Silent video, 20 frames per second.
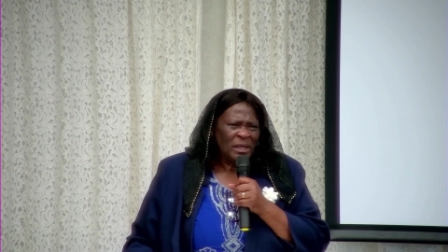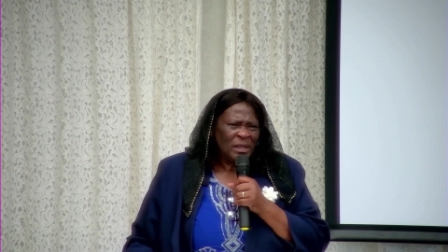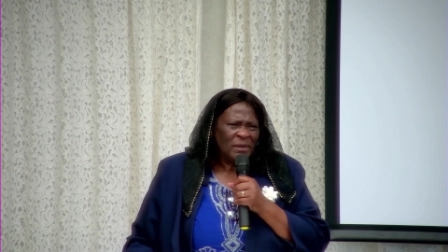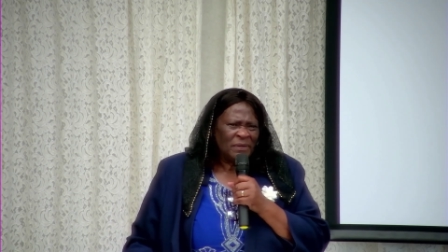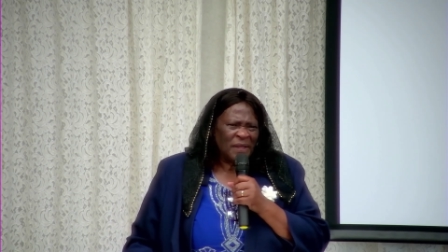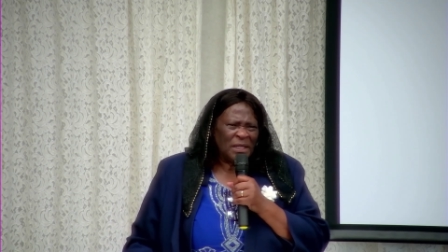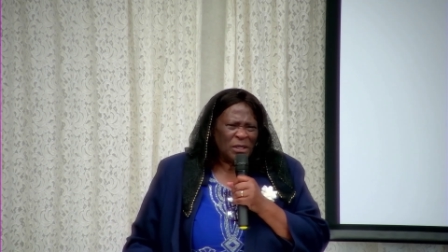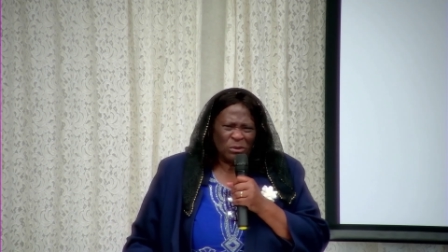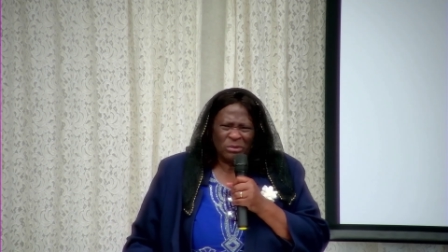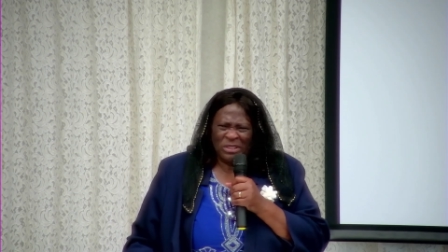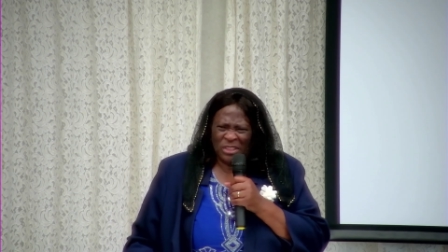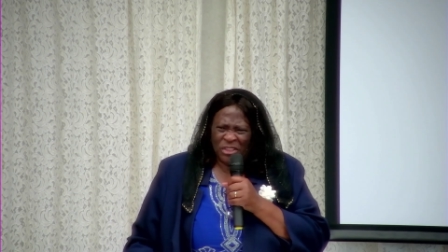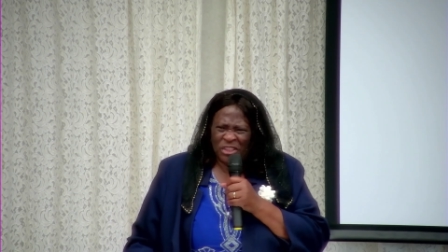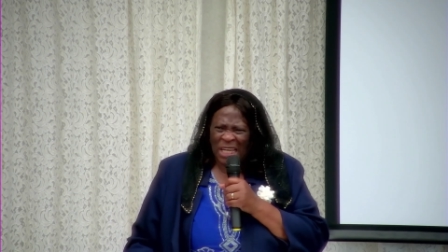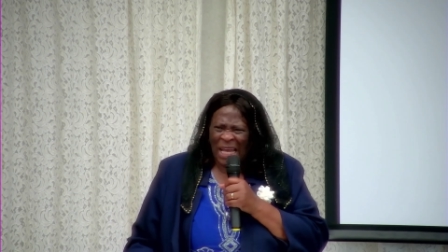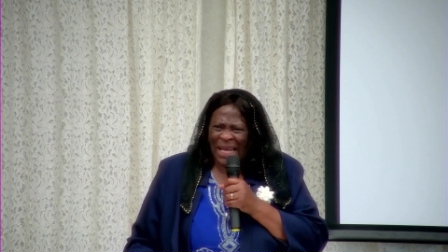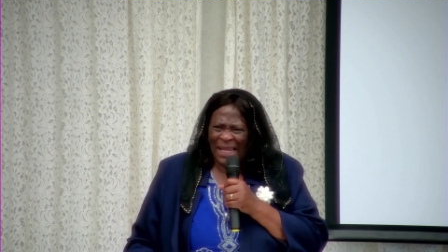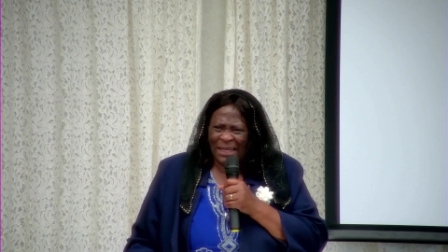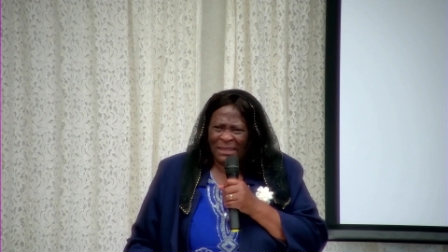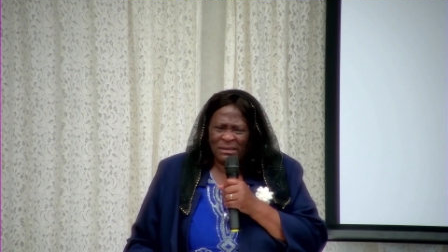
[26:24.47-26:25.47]
They don't
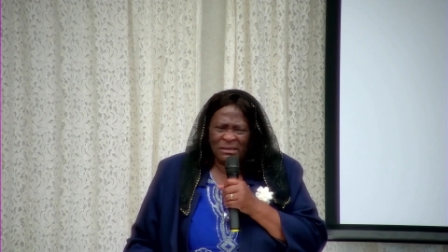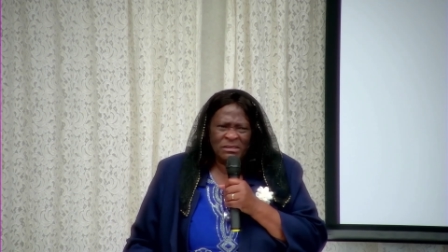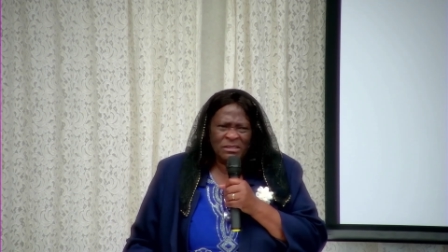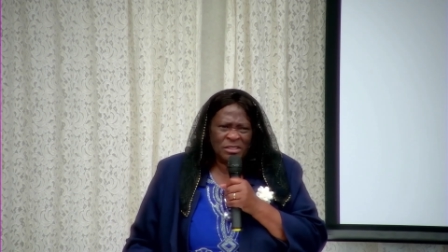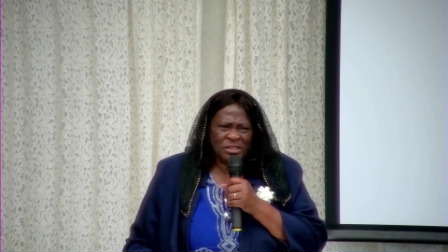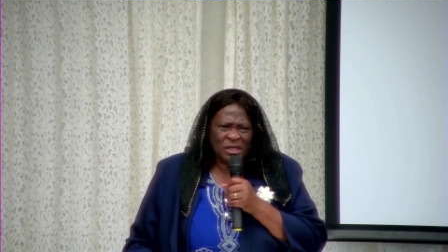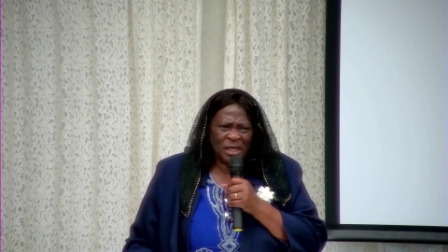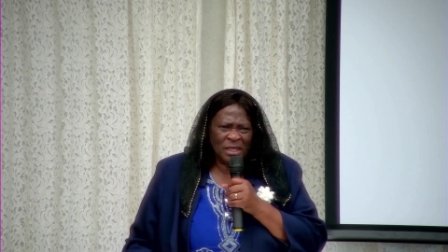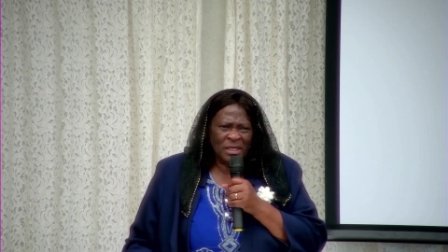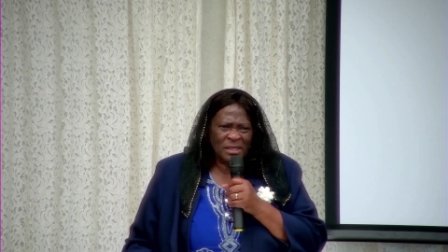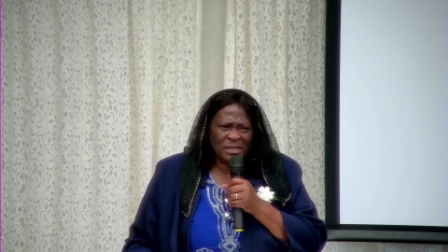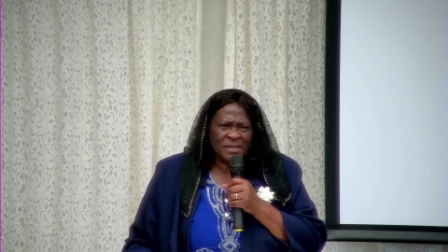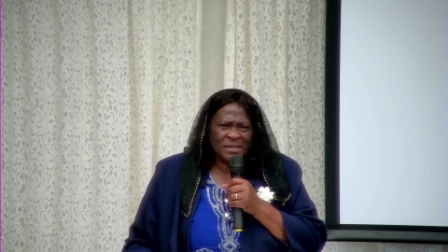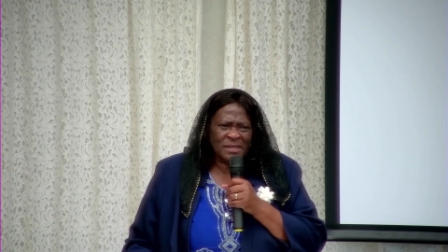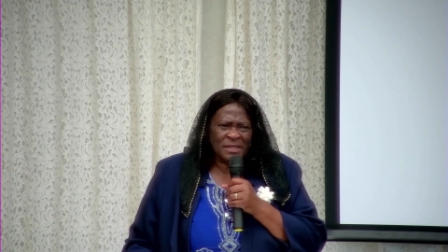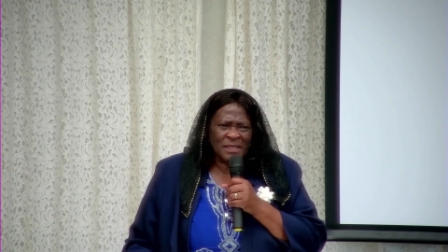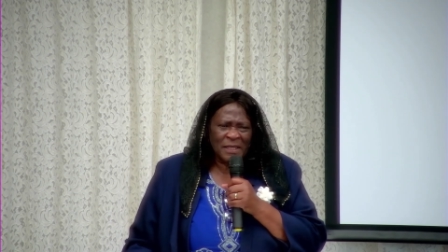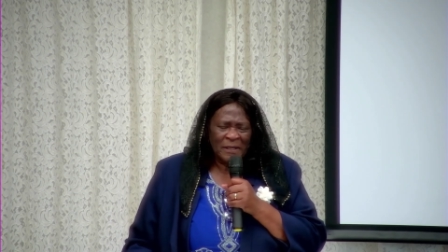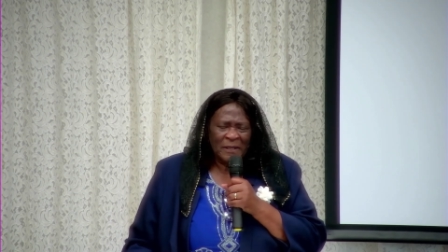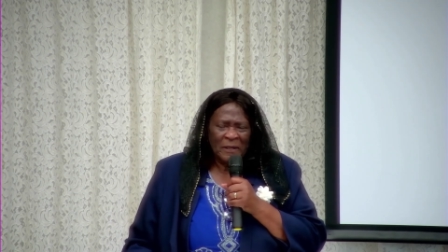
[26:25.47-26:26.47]
challenge
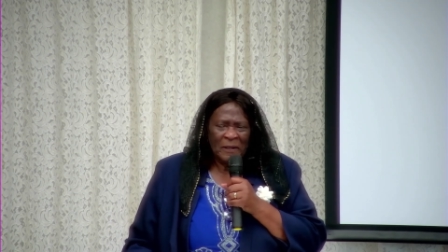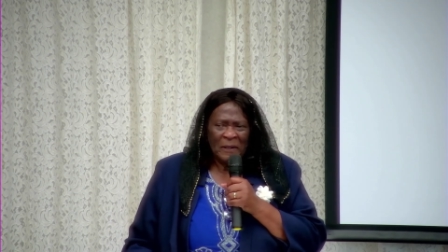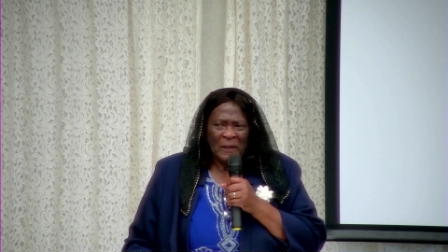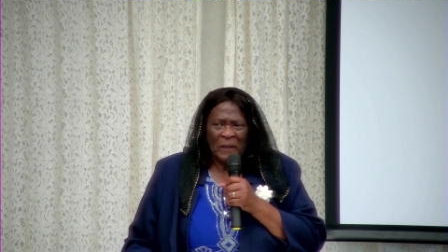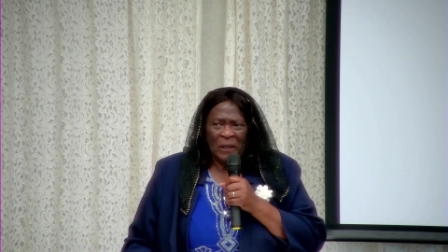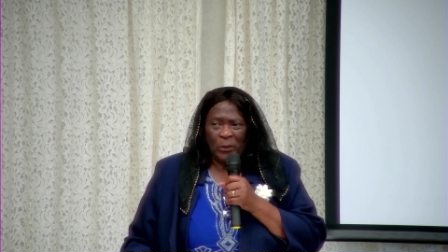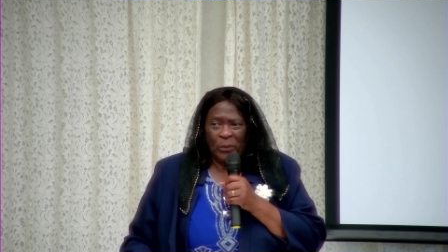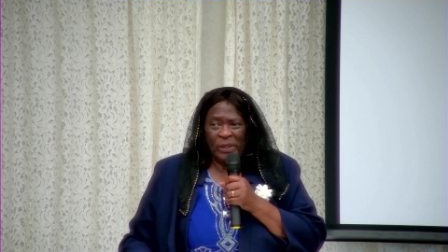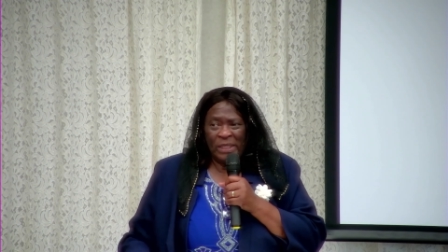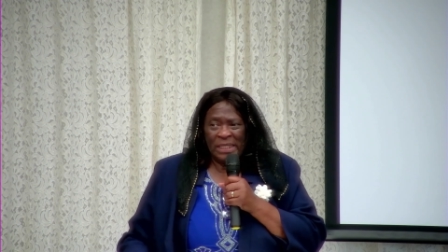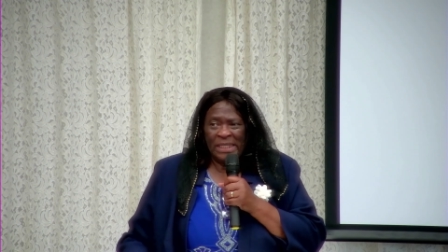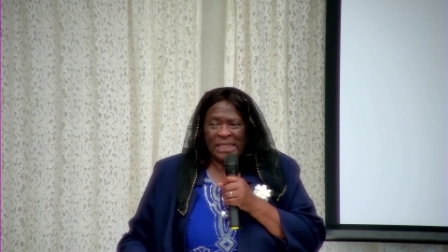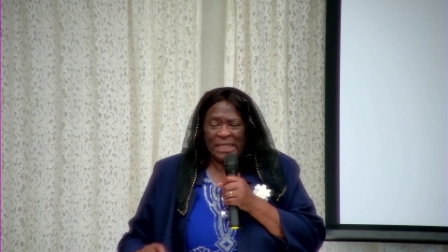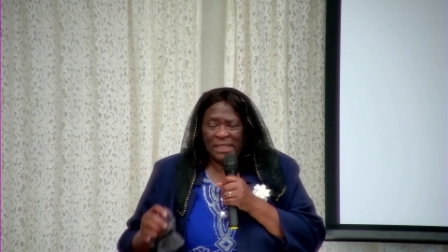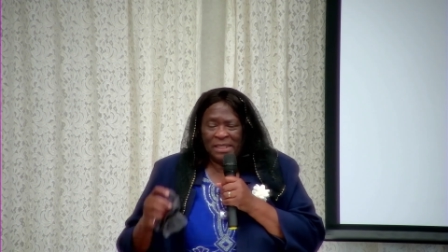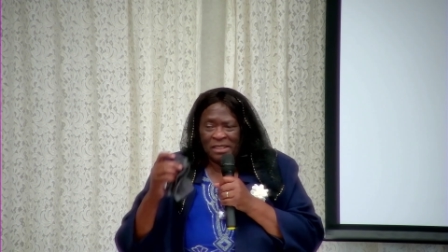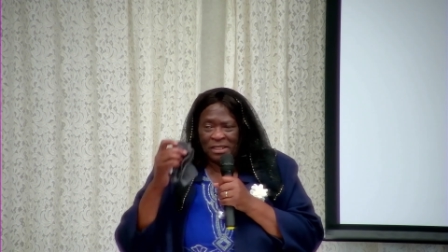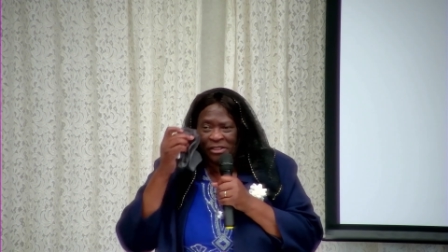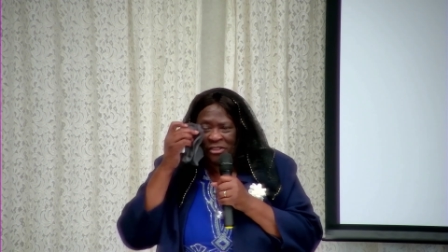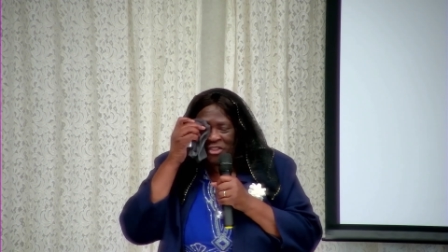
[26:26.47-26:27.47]
us. We
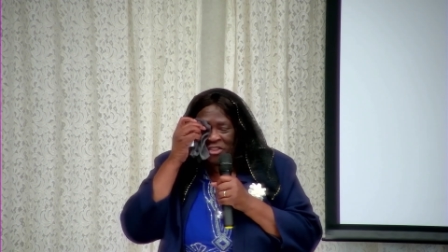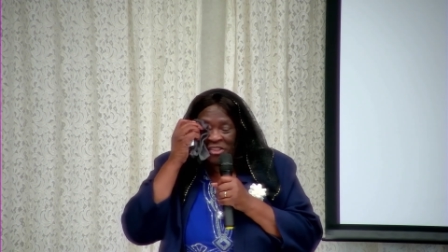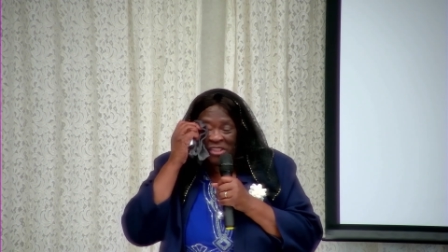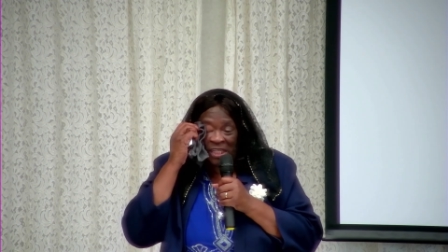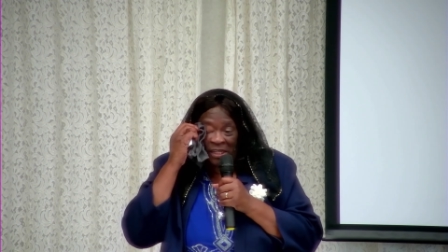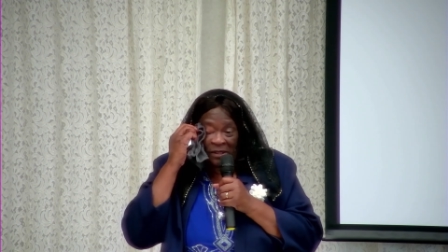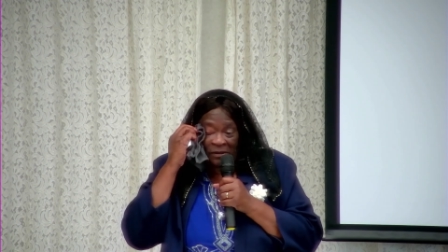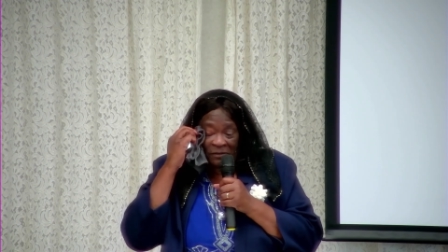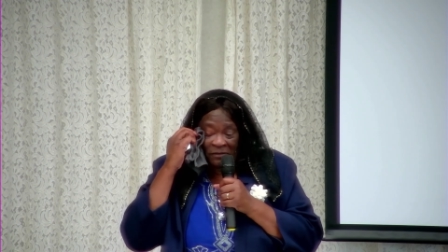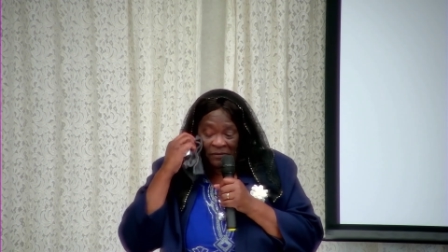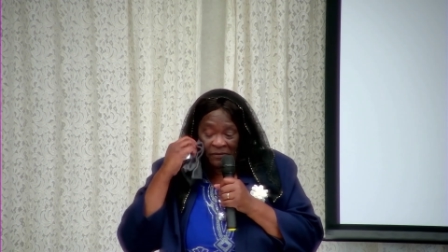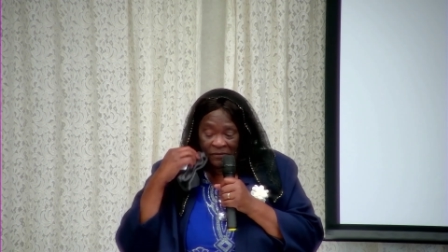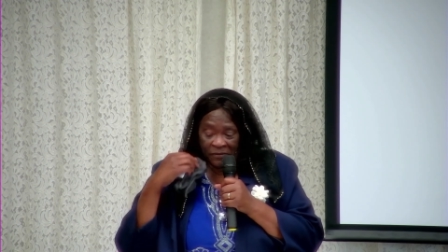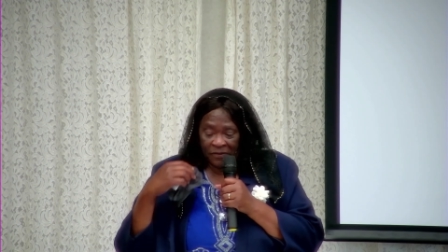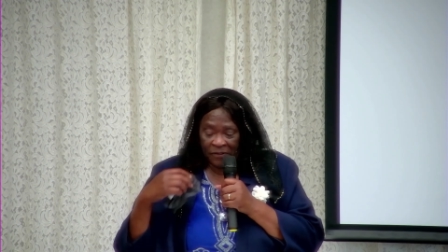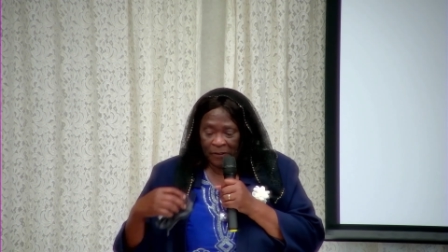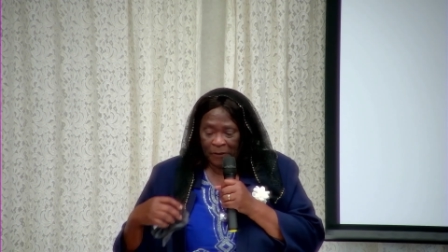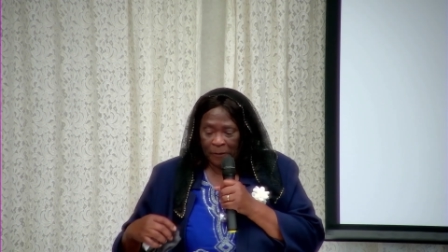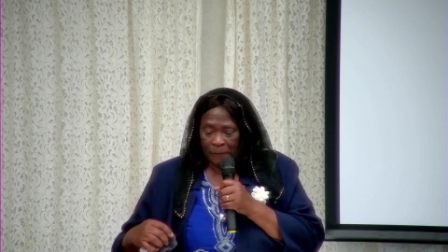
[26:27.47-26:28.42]
need to shift